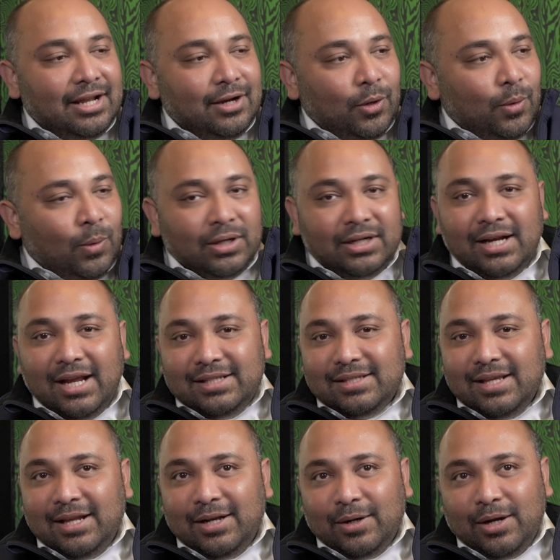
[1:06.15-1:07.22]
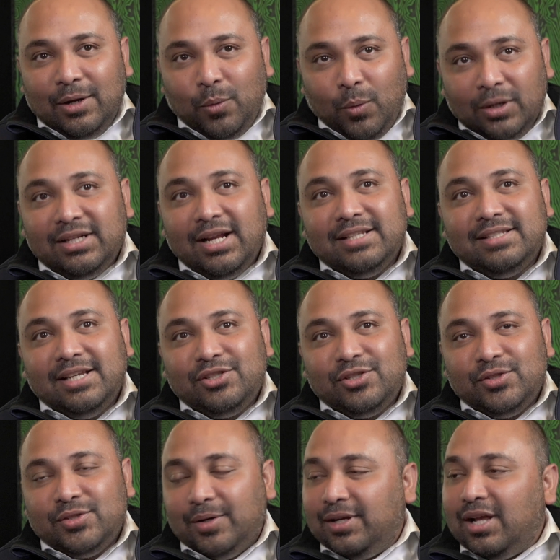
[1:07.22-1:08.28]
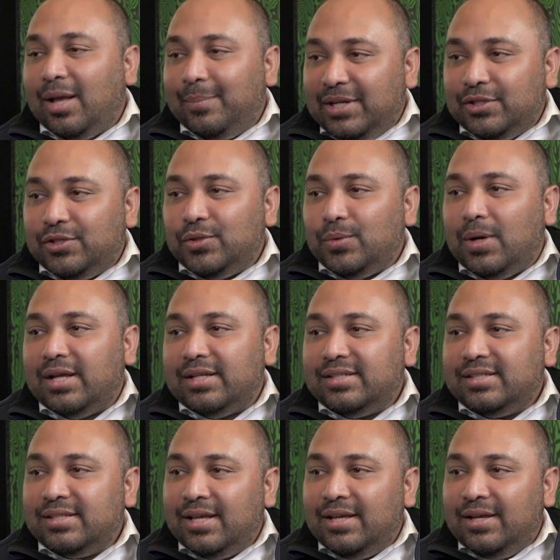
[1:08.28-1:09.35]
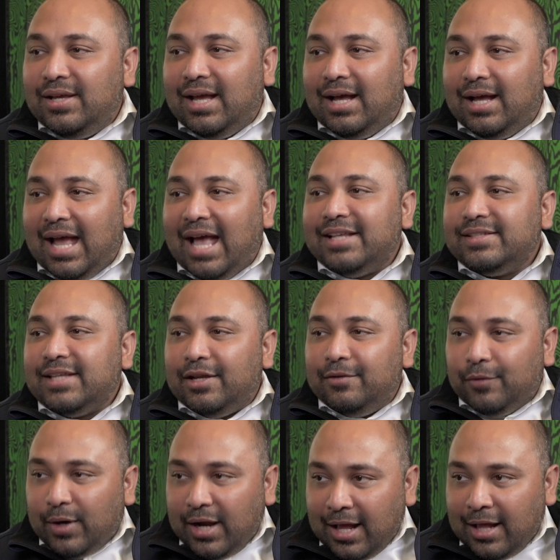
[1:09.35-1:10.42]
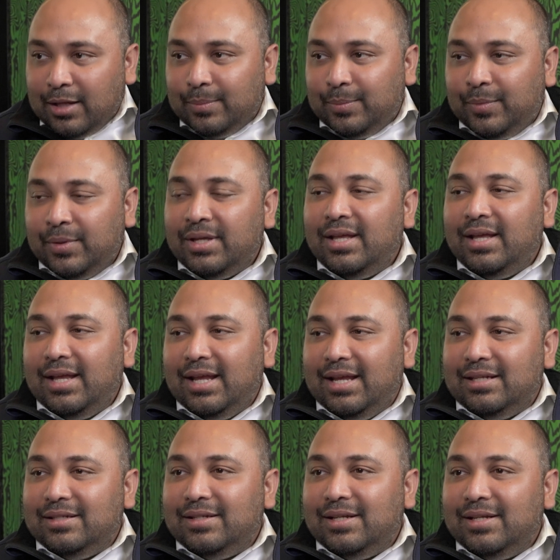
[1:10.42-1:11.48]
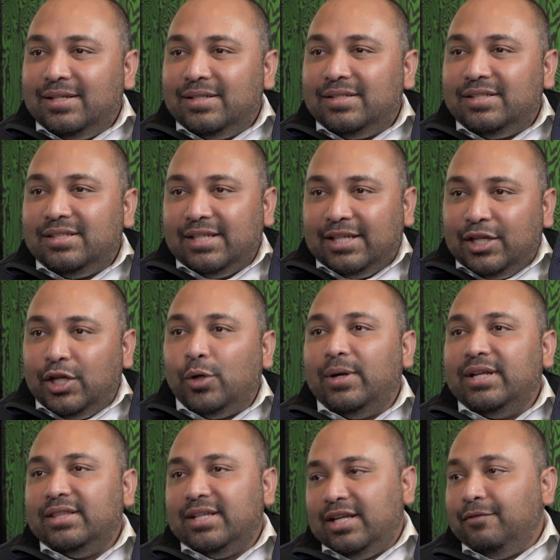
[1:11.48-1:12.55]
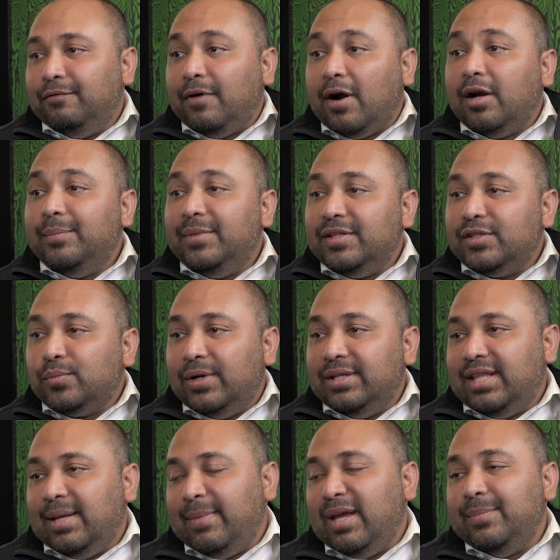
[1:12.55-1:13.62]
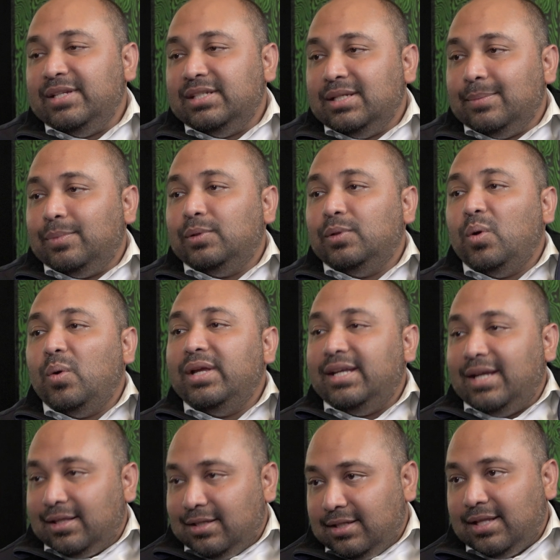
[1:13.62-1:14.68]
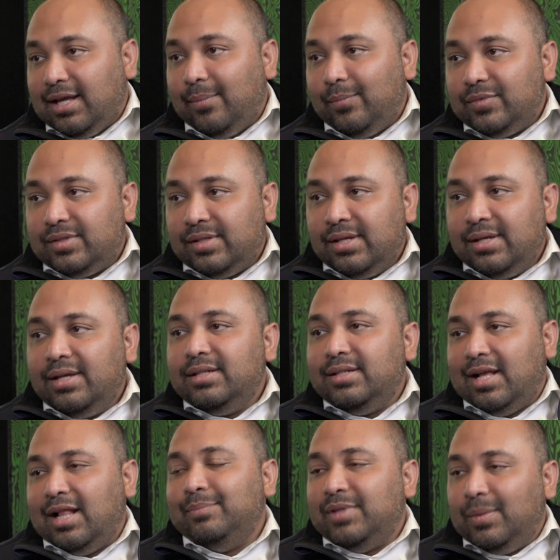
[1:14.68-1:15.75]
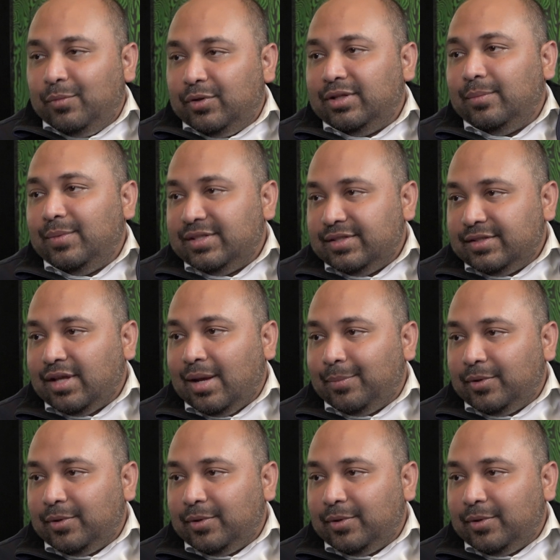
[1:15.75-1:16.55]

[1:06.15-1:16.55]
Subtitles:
and our organizations are coming to us asking for help in securing the environments where they may be deploying LLMs to help them with their business